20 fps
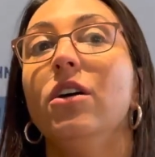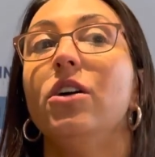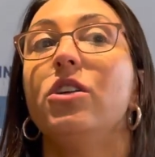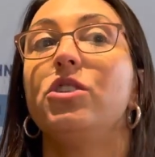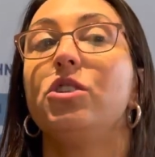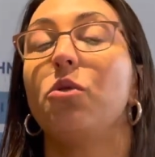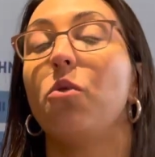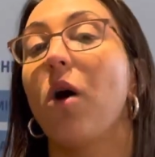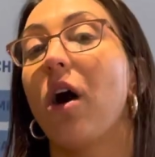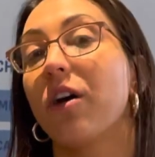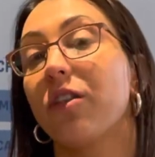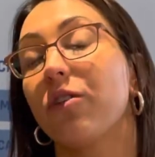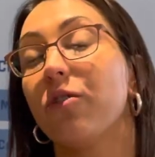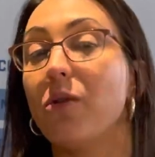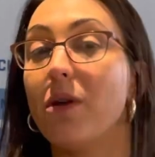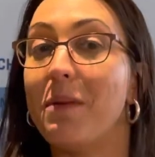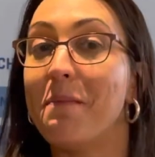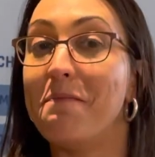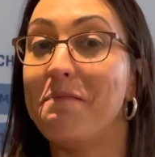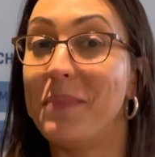to walk through
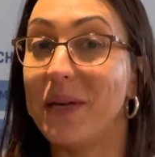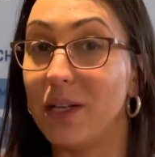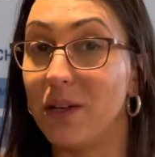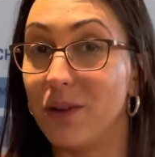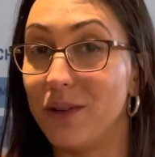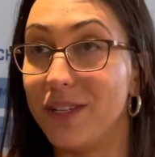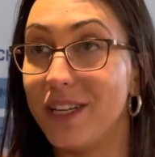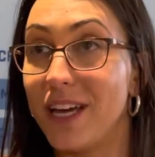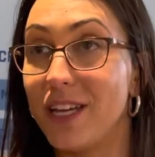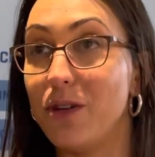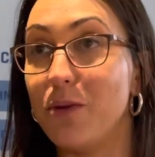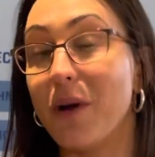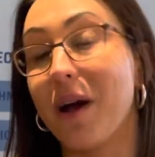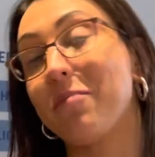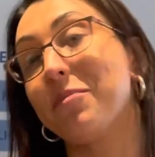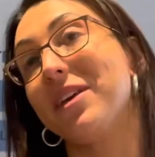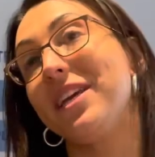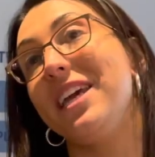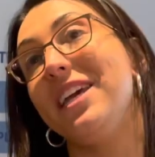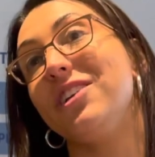and build a new
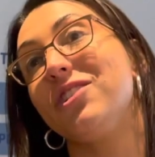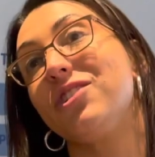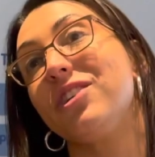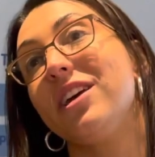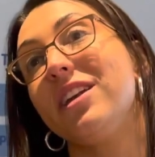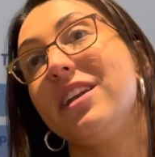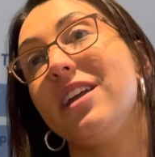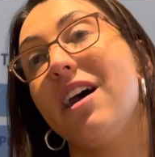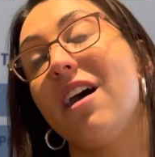application,